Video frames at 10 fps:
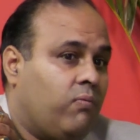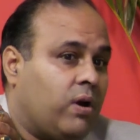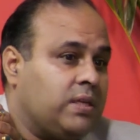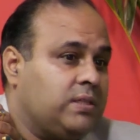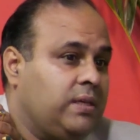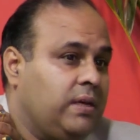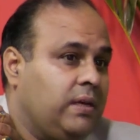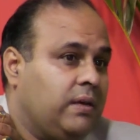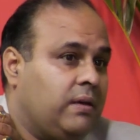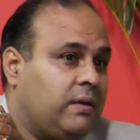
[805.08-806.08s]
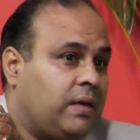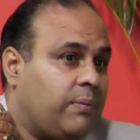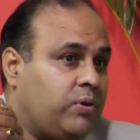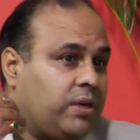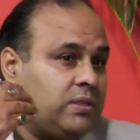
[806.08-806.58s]
what is the
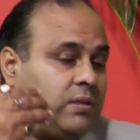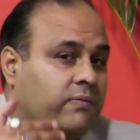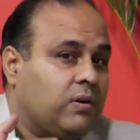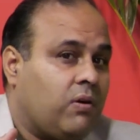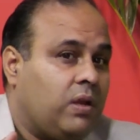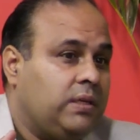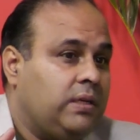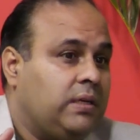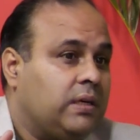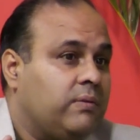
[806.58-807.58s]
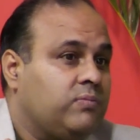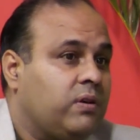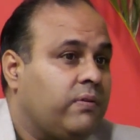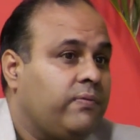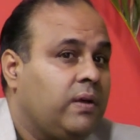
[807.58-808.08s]
reputation of the college in terms
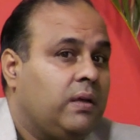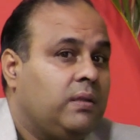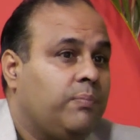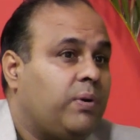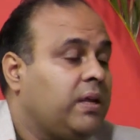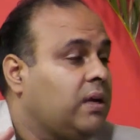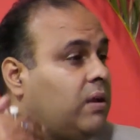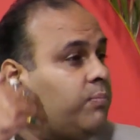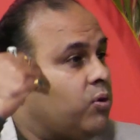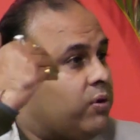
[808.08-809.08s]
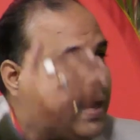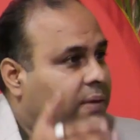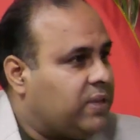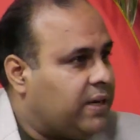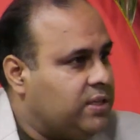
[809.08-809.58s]
of the particular
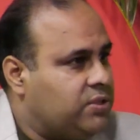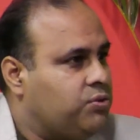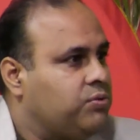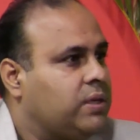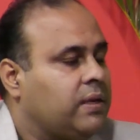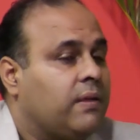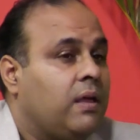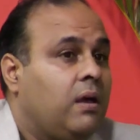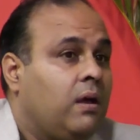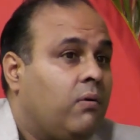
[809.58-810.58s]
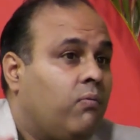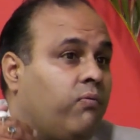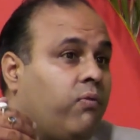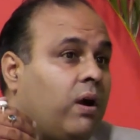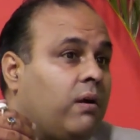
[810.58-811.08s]
program that he is choosing.
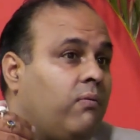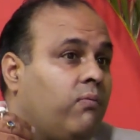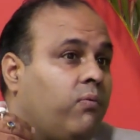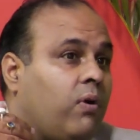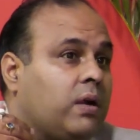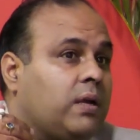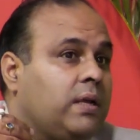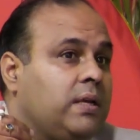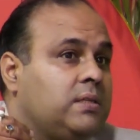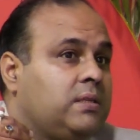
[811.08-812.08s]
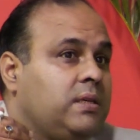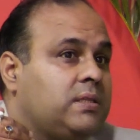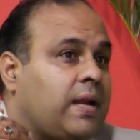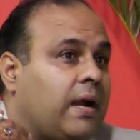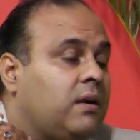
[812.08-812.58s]
What is the
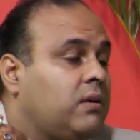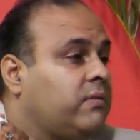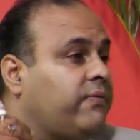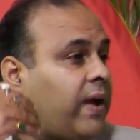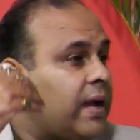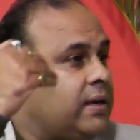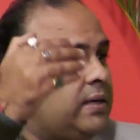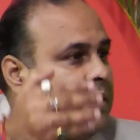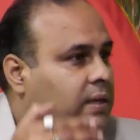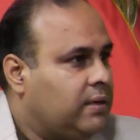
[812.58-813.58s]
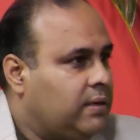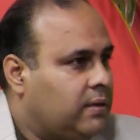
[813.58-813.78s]
standard of the faculty